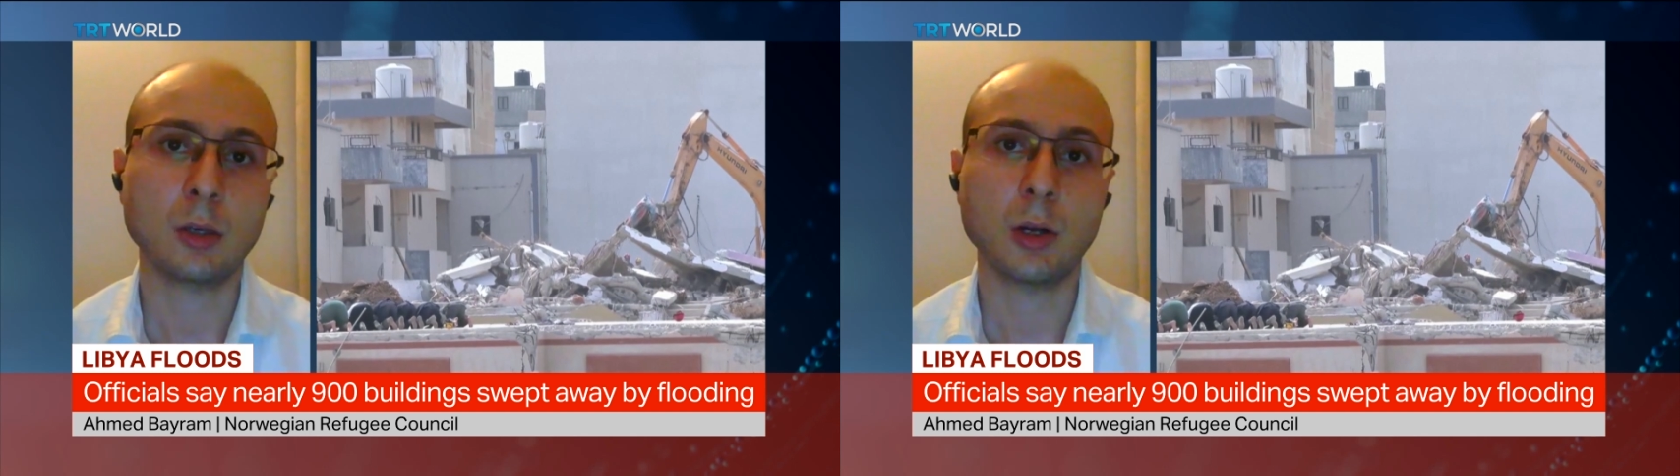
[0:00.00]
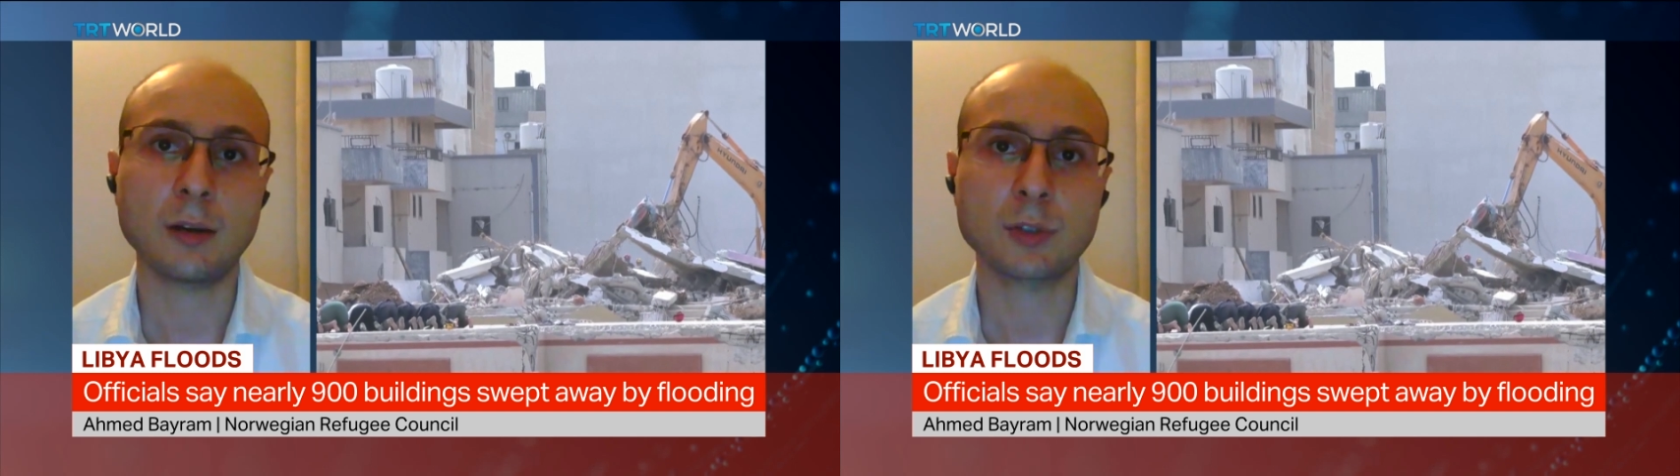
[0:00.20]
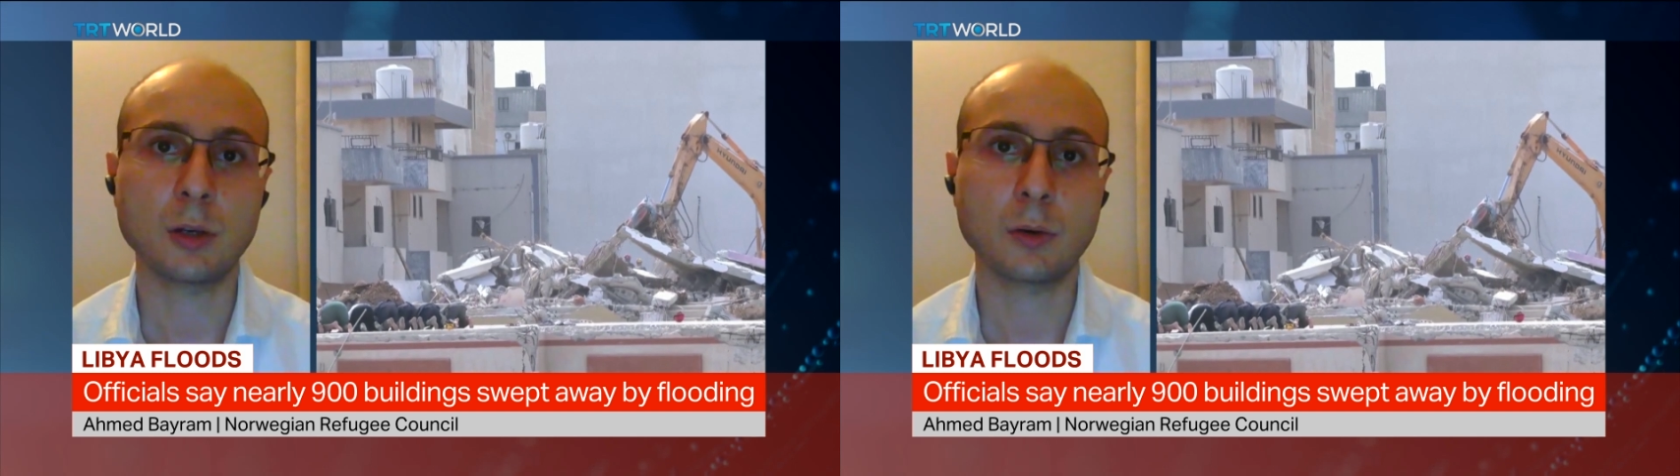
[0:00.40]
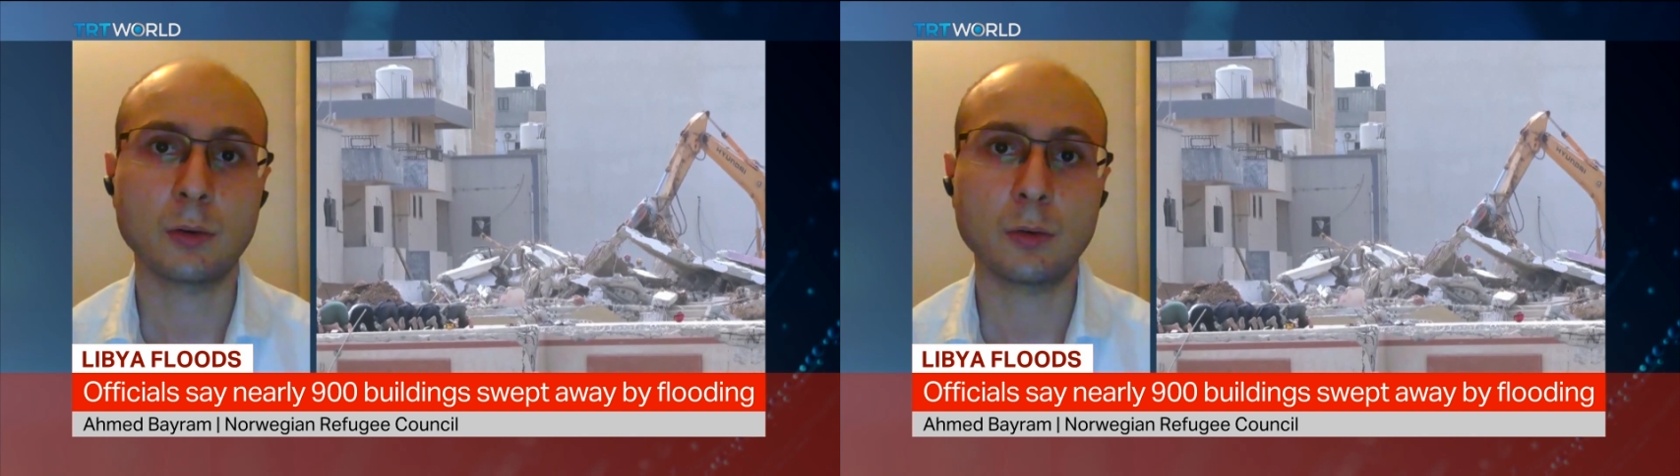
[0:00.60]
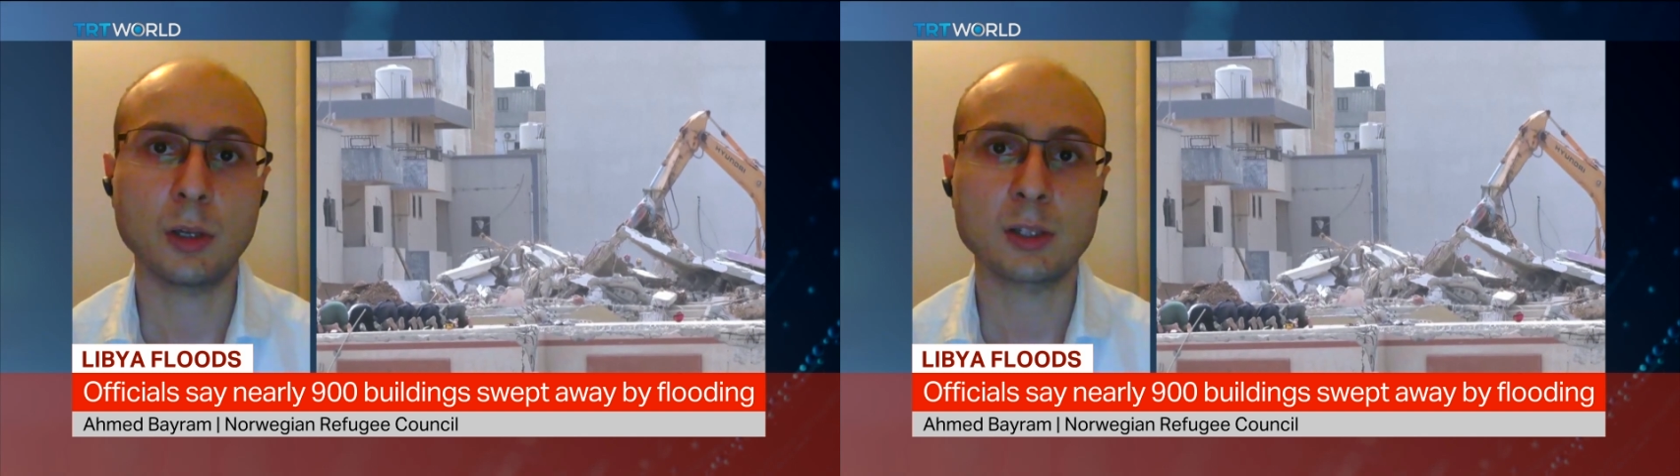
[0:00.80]
you know, have to go
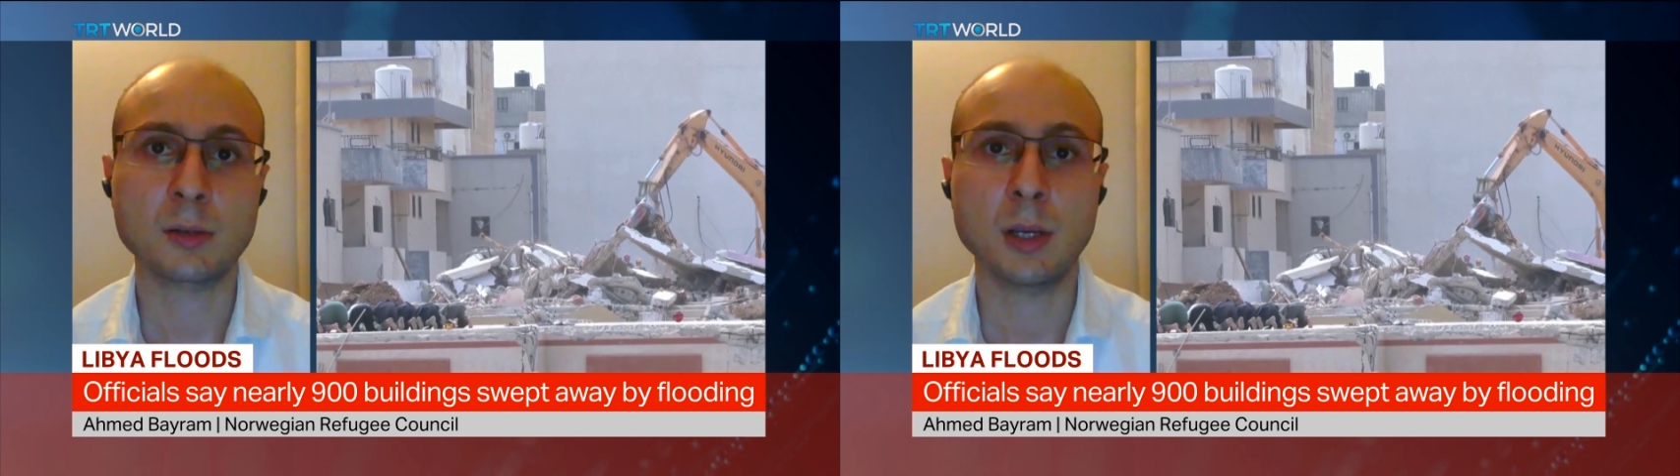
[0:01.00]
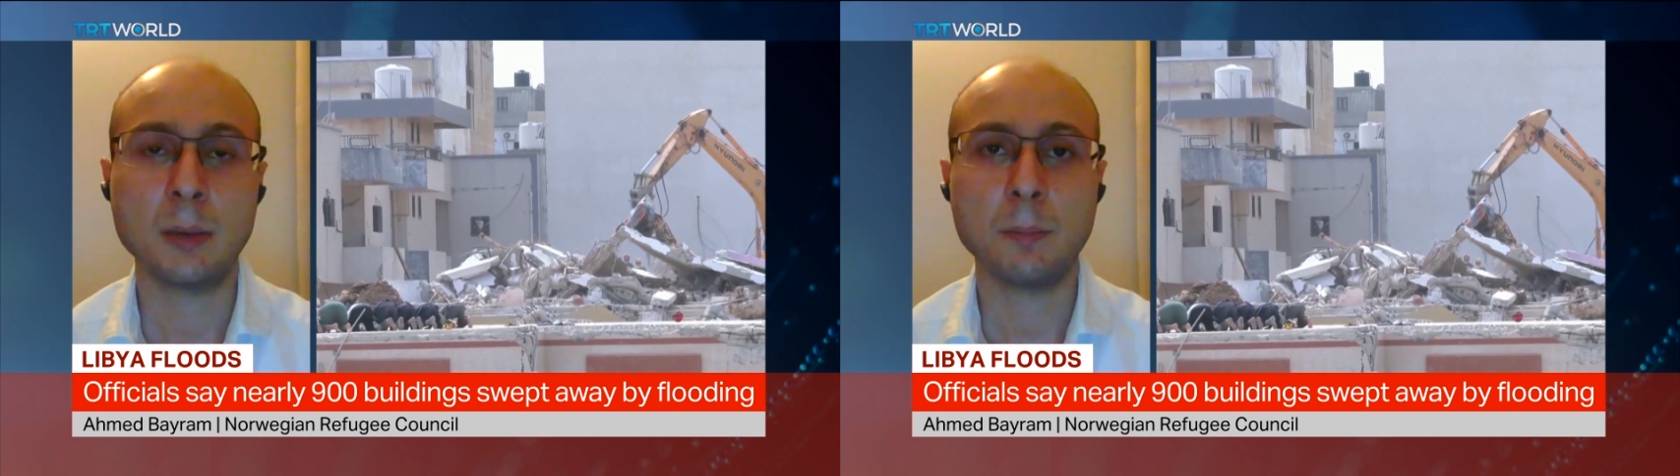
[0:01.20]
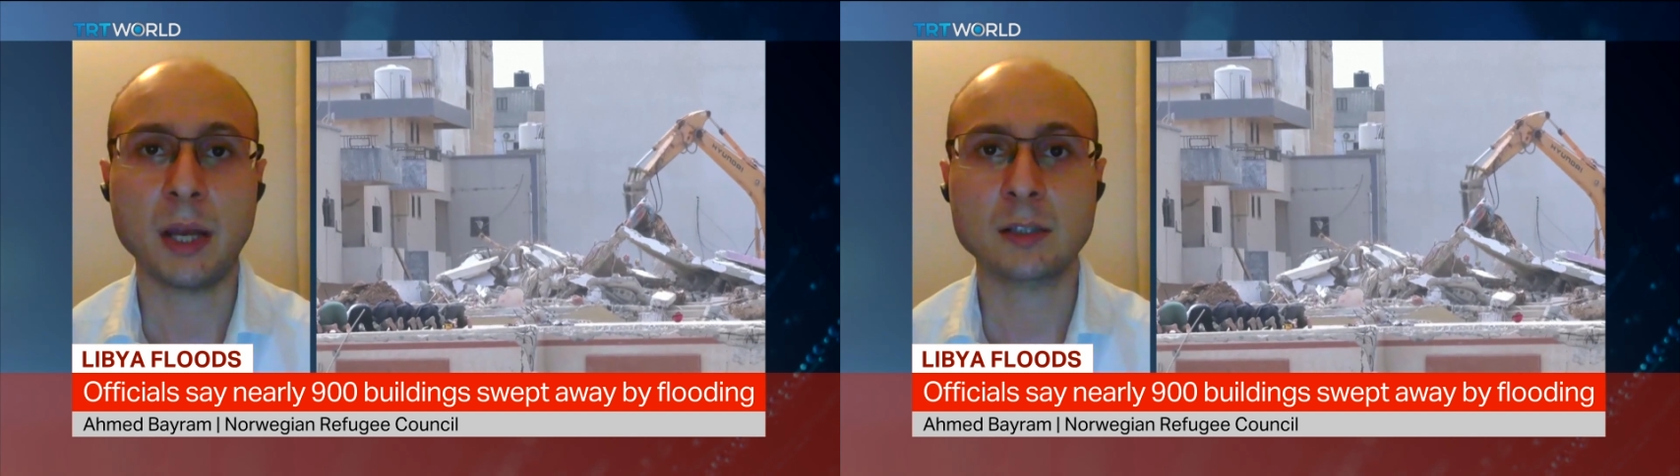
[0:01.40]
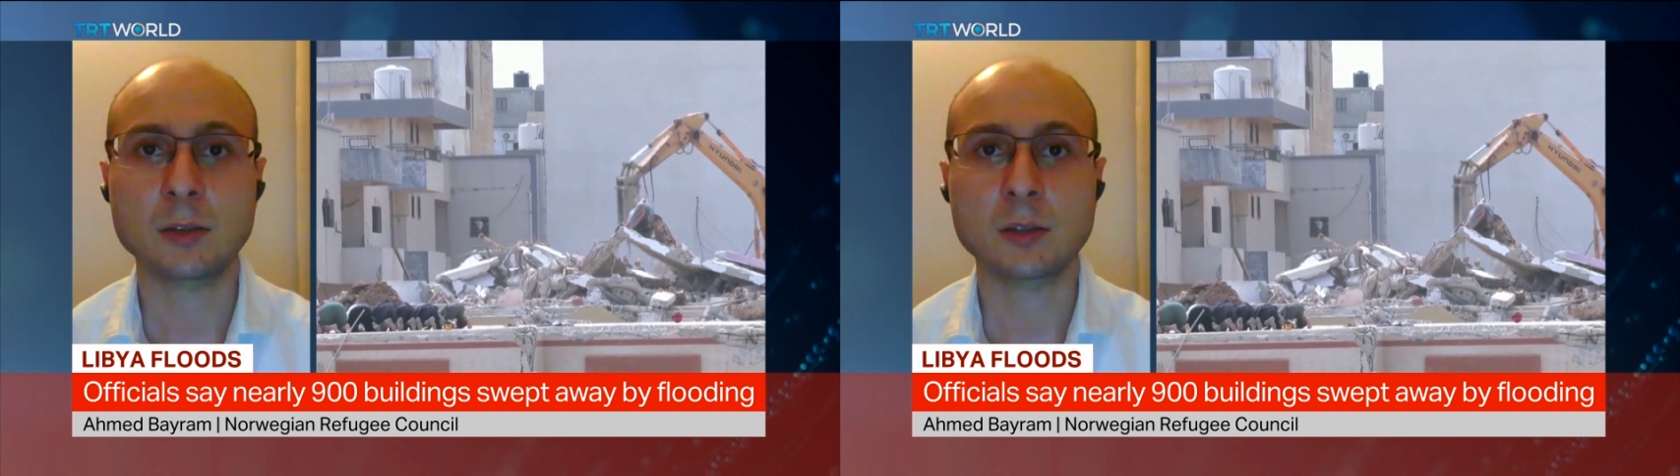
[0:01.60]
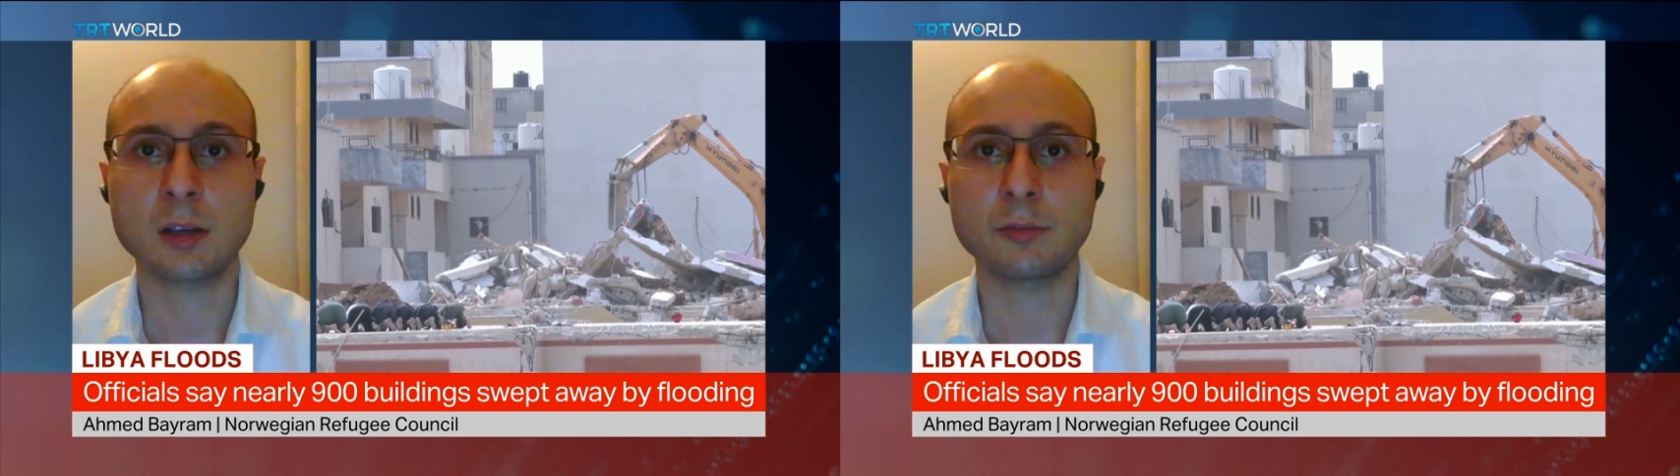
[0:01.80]
through this
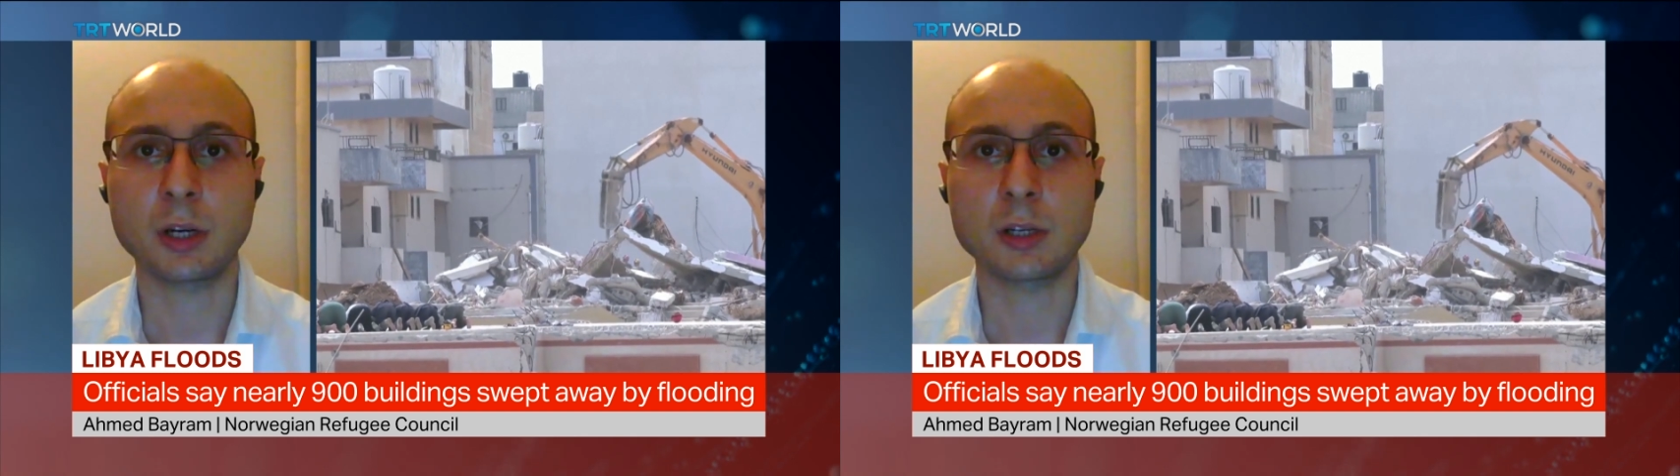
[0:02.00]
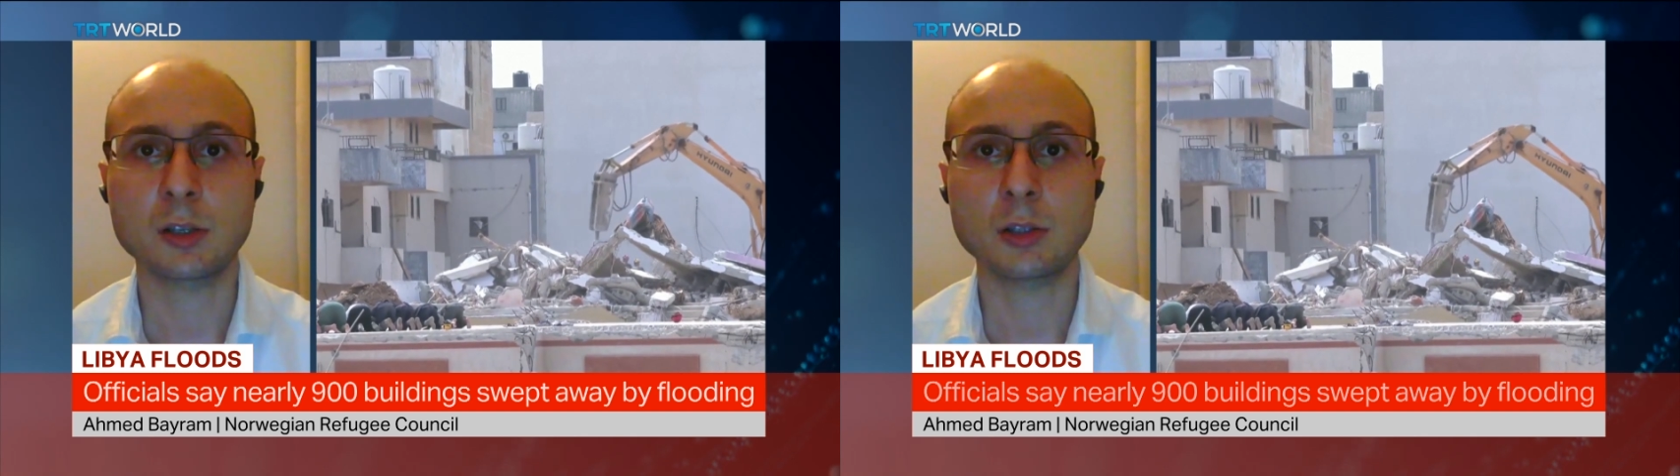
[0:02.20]
mental suffering.